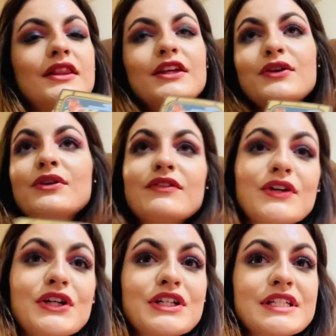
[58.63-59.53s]
the
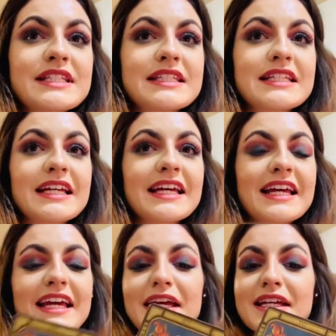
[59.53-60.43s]
universe
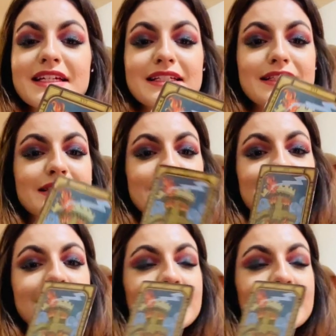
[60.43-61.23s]
is